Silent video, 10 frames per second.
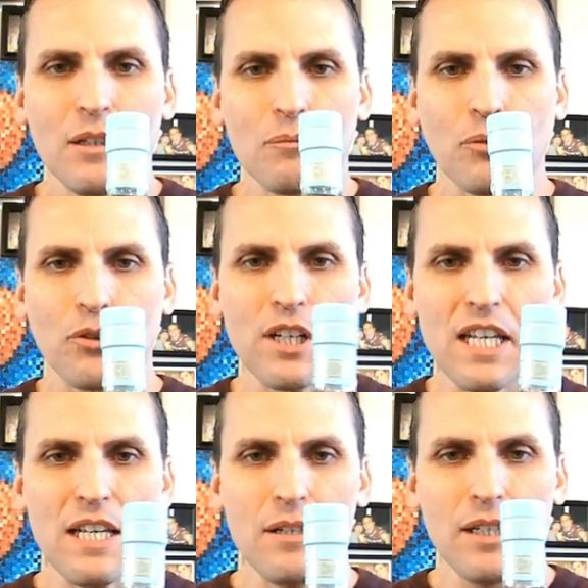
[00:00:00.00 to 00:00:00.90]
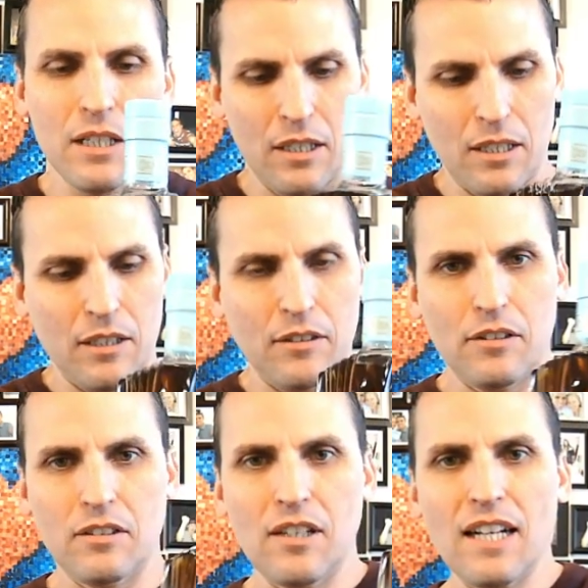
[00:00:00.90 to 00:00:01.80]
pretty
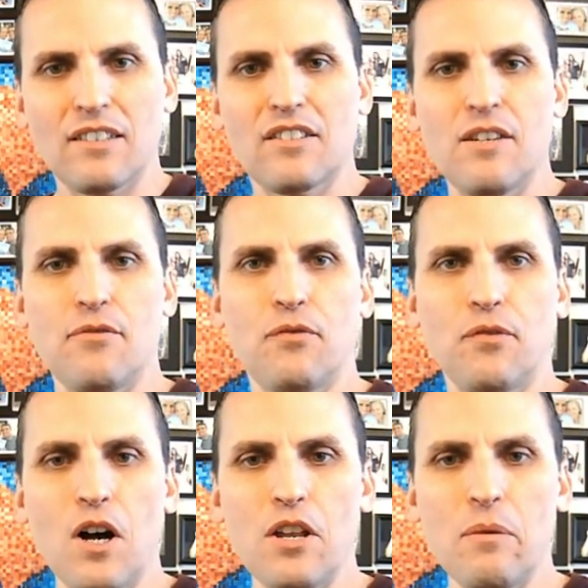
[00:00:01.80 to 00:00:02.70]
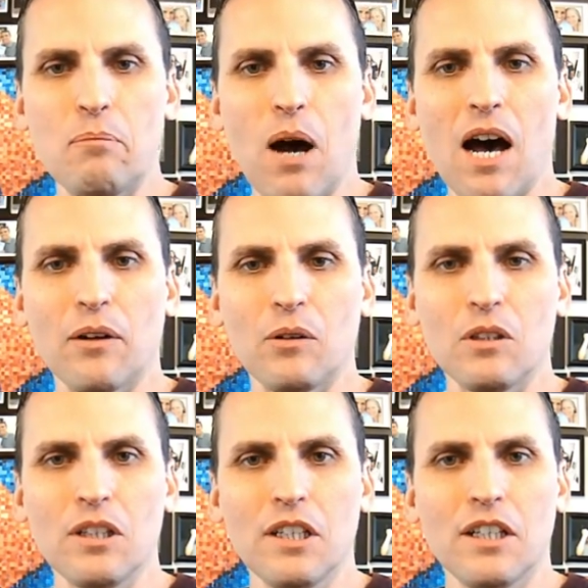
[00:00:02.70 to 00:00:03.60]
sexy, fun
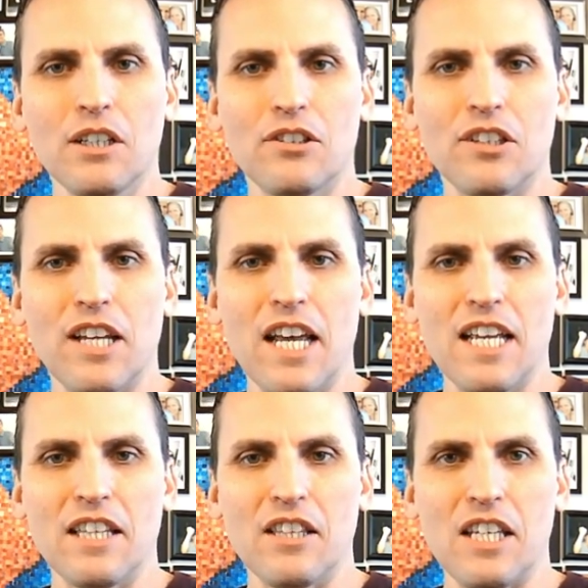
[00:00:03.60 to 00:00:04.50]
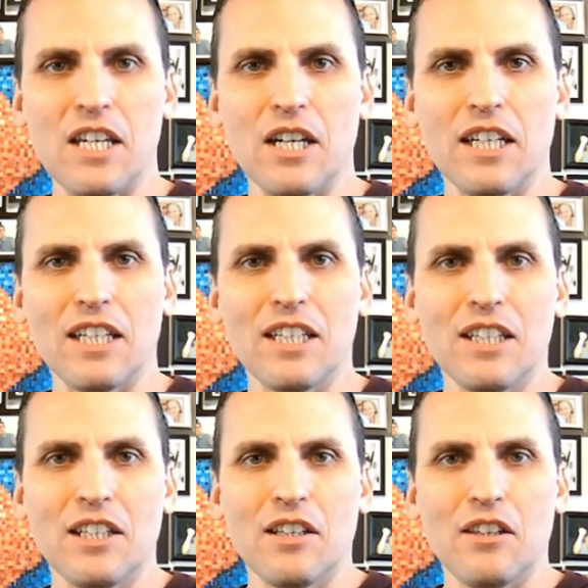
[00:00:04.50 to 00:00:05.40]
bottle today in the
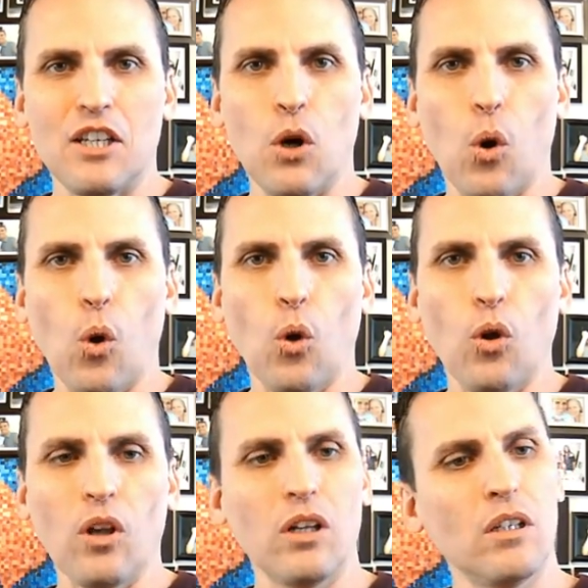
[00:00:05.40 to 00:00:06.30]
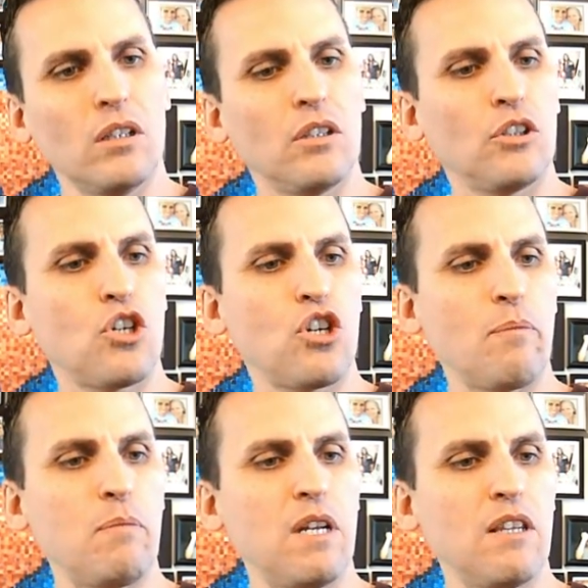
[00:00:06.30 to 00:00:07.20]
old
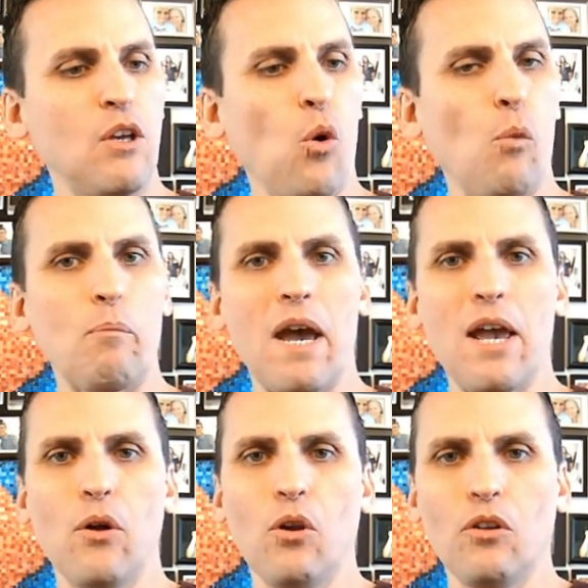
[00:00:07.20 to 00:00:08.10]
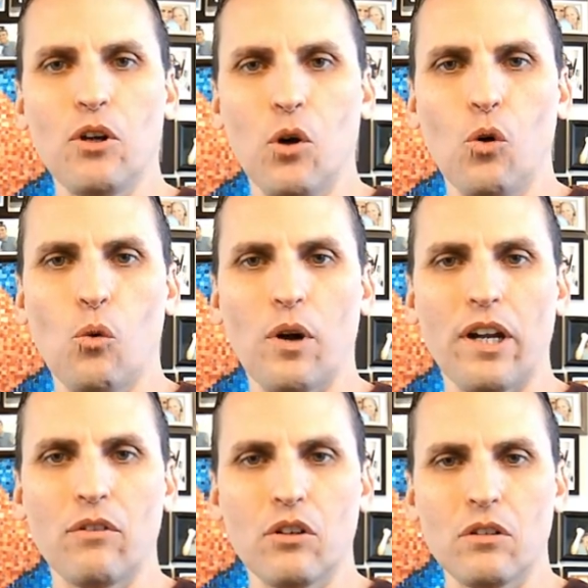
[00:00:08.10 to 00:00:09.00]
shipment, the old mail, the old
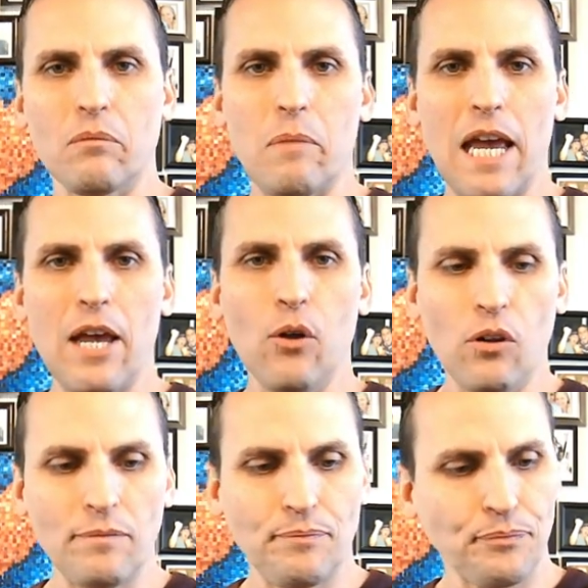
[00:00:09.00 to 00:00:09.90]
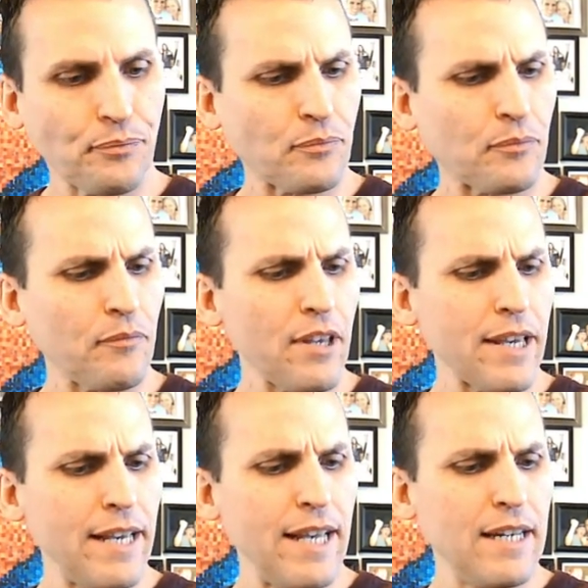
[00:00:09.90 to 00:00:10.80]
whatever mail,
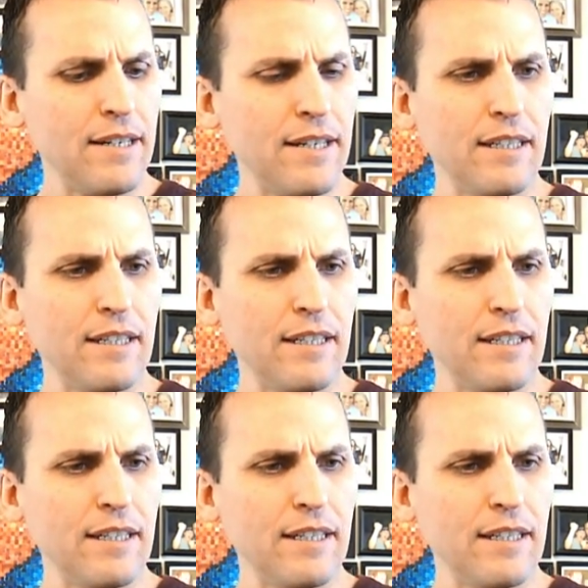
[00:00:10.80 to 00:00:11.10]
and